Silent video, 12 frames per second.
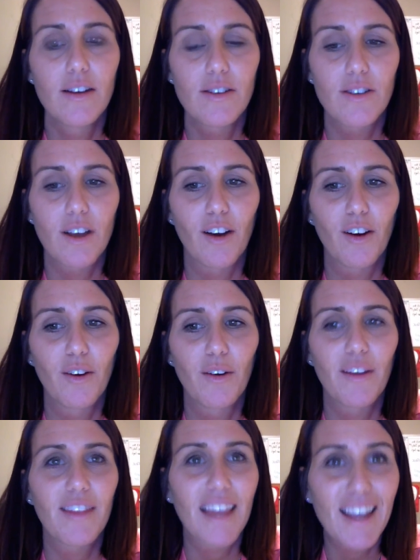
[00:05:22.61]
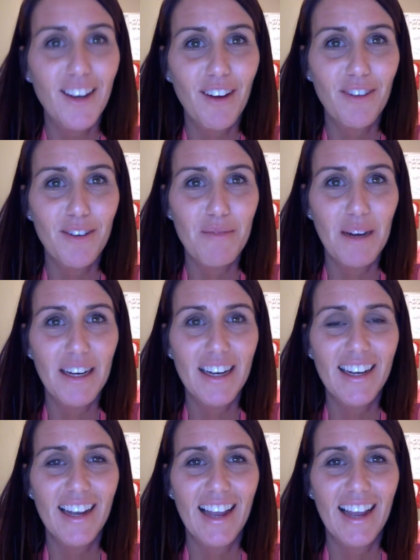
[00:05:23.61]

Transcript: So thank you, everybody.